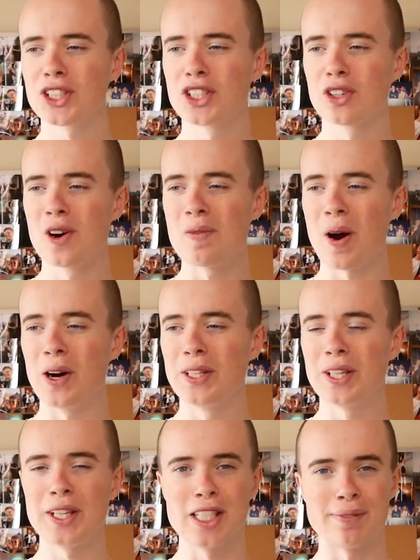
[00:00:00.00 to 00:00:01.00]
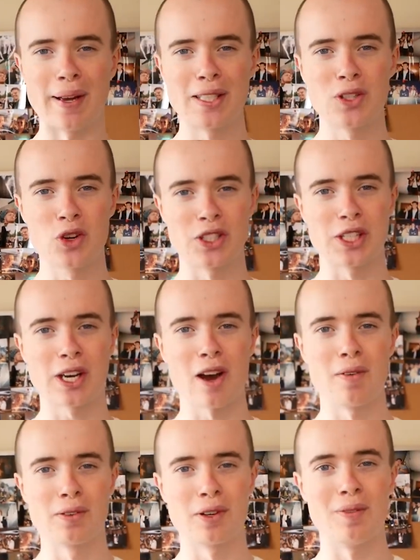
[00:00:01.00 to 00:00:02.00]
Just a reminder, these messages are
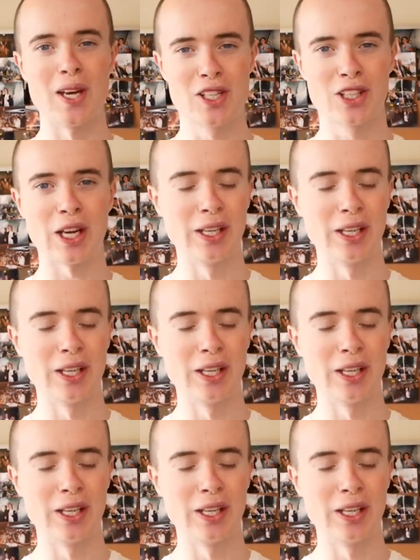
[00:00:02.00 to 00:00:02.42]
coming from this